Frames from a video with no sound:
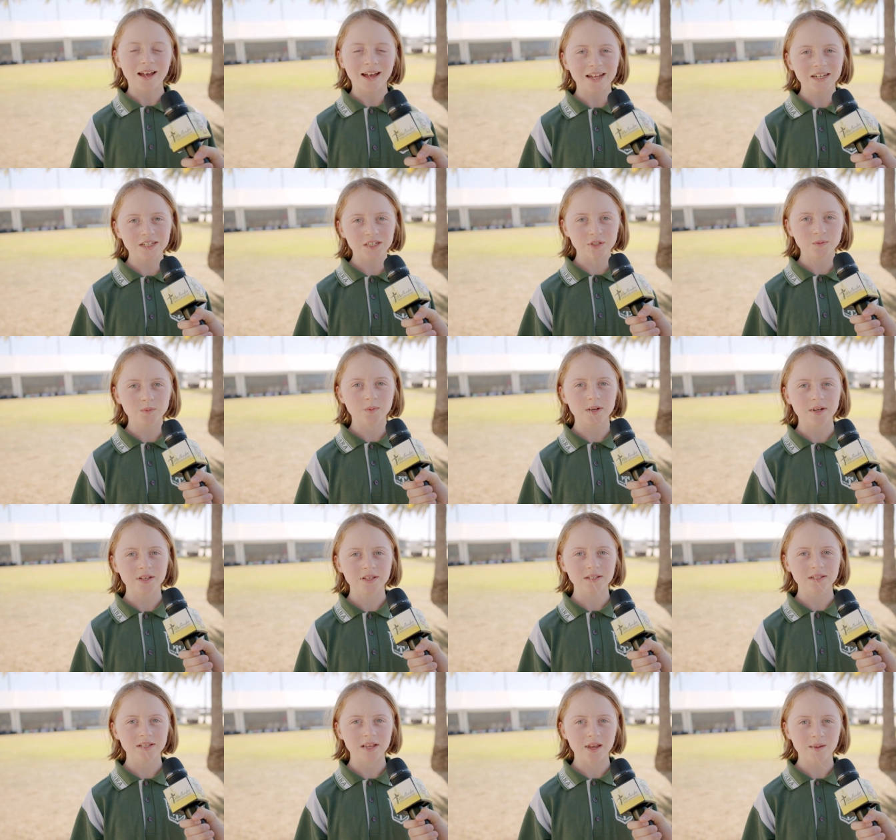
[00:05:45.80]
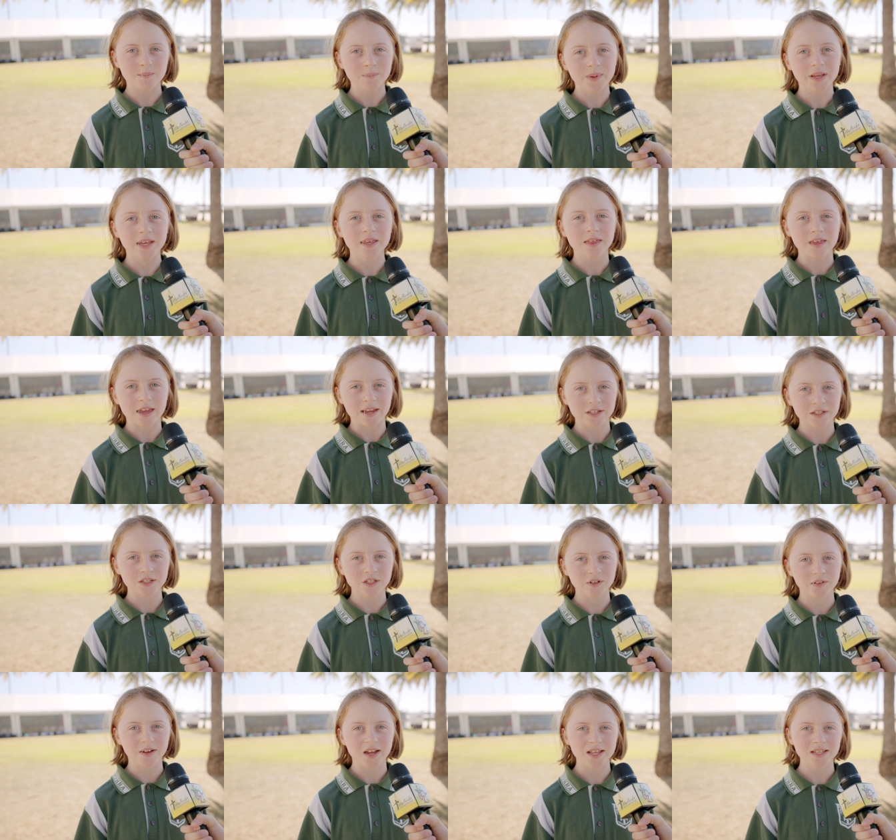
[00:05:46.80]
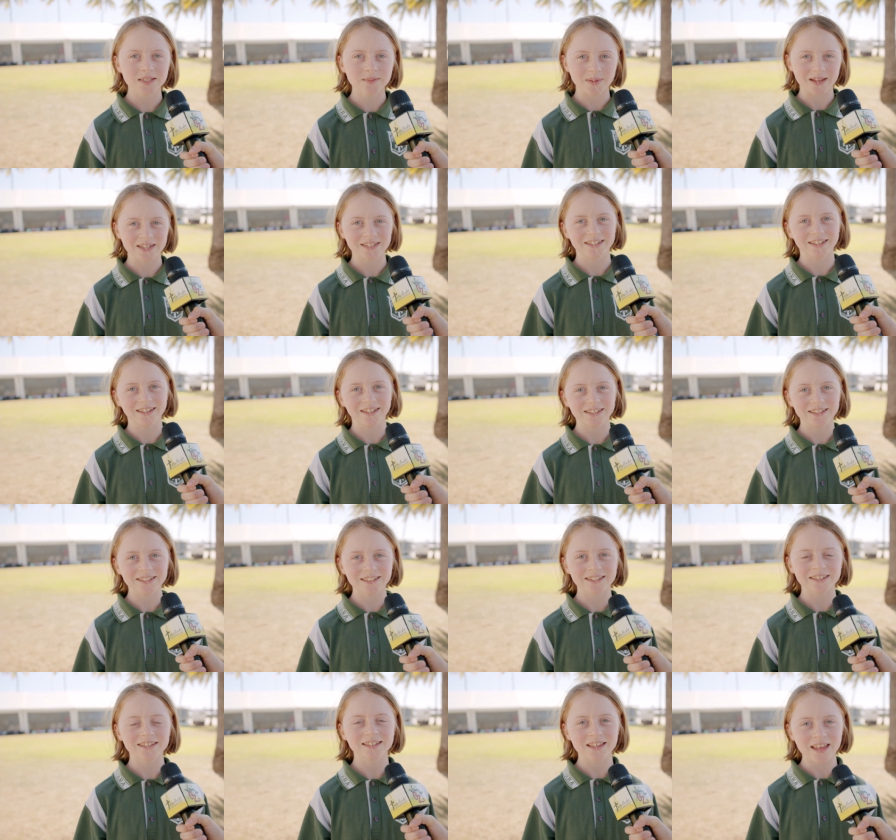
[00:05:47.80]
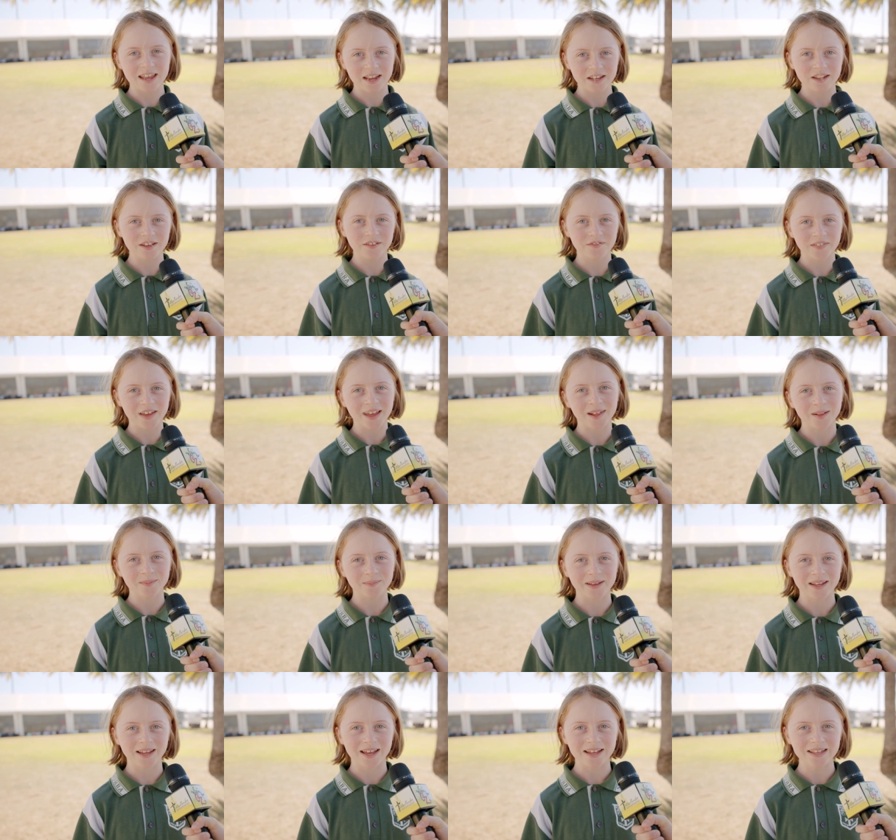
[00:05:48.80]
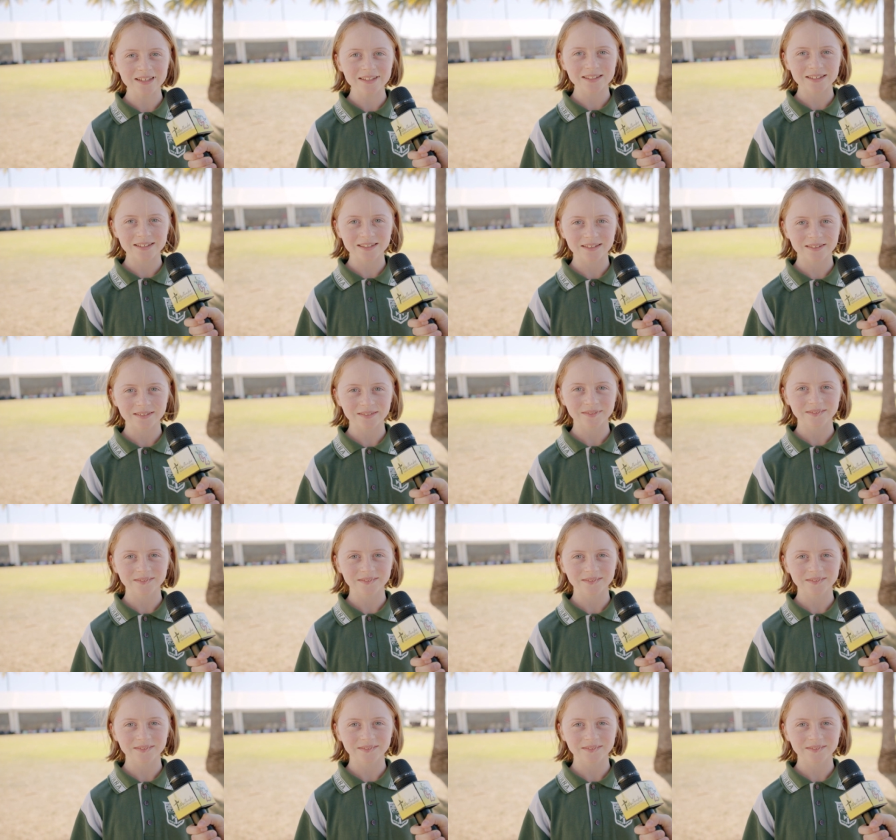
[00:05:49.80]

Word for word: I just want to say a big thanks to our specialists. Thank you for helping us.